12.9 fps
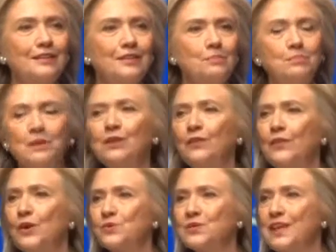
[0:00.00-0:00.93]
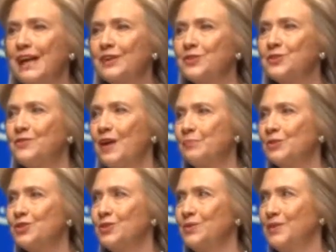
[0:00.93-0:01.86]
to build those ladders of
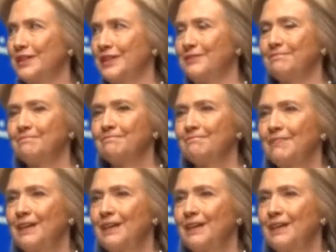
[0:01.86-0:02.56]
opportunity.